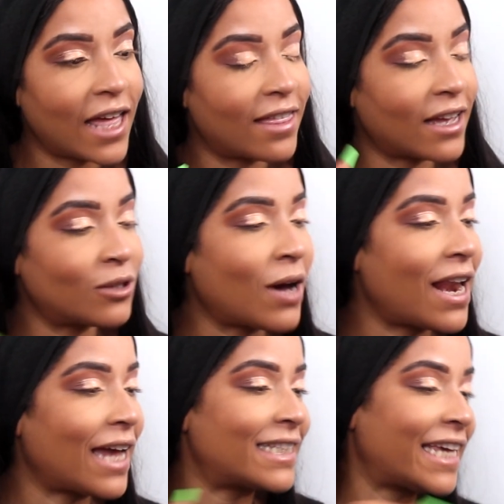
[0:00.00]
and that's what I
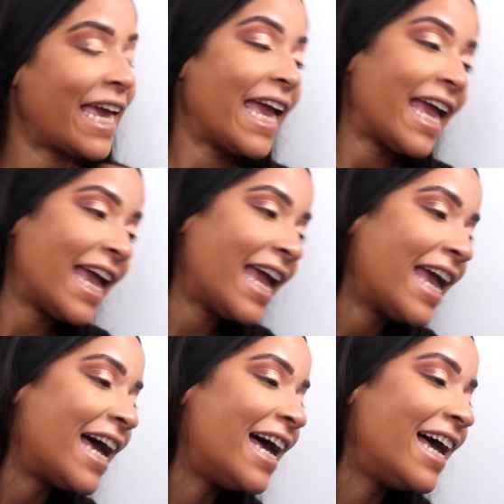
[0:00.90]
like to hear.
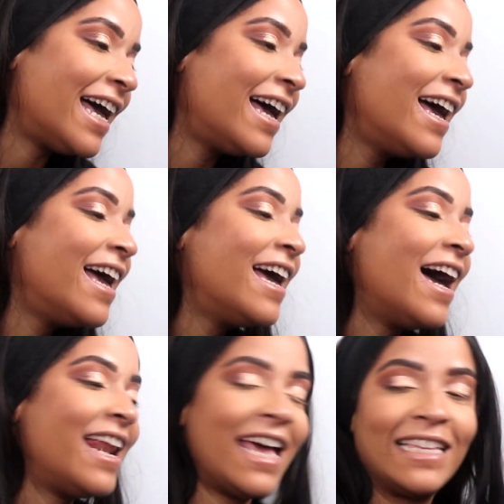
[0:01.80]

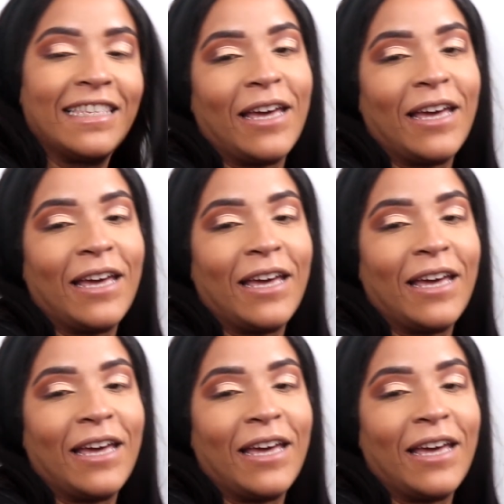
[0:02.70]
I like these